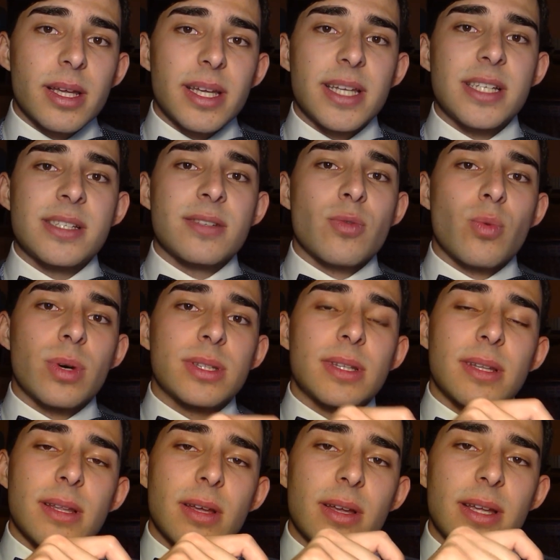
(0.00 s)
is
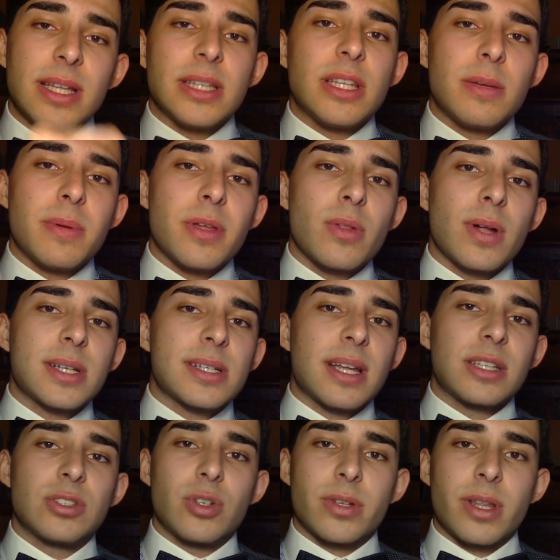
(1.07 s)
what individuals
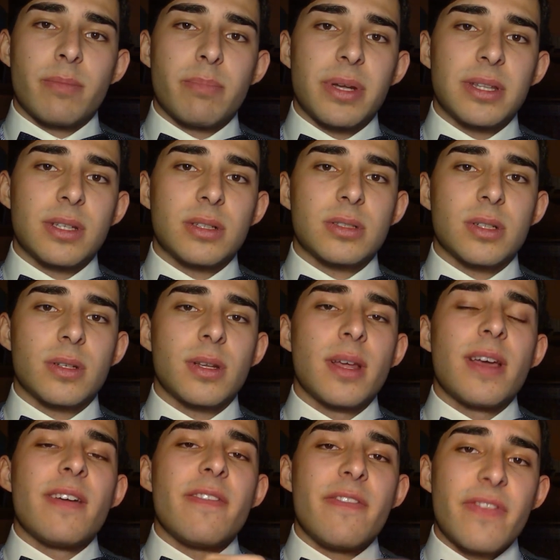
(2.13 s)
like Jordan Peterson
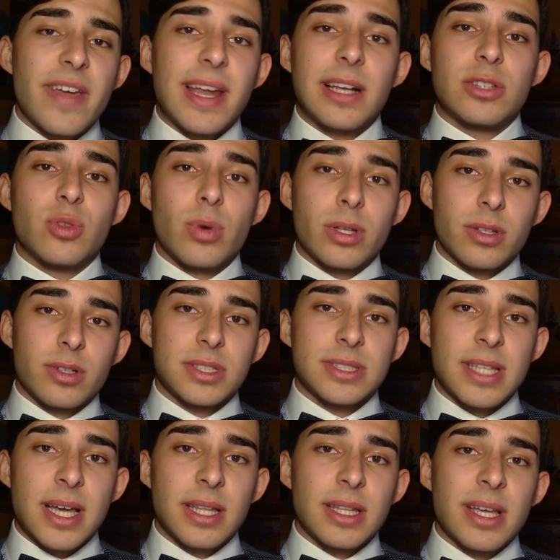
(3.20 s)
fail to
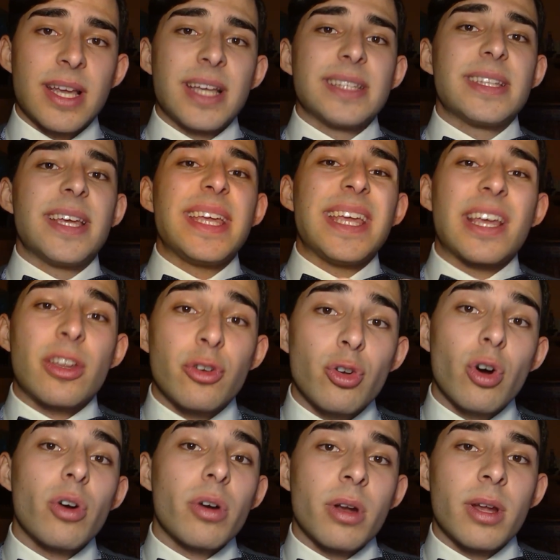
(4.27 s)
understand. They
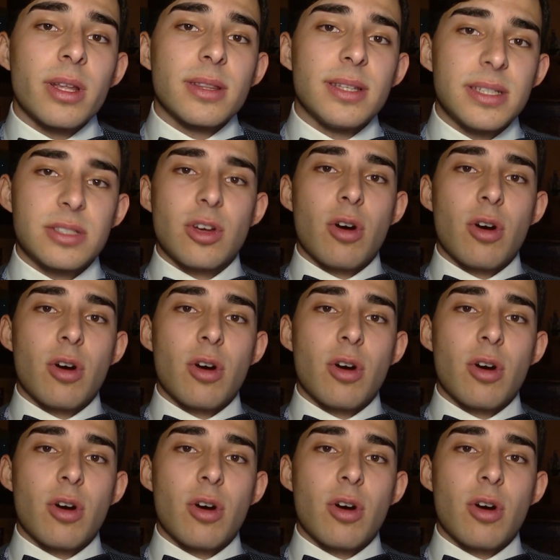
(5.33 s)
ignore this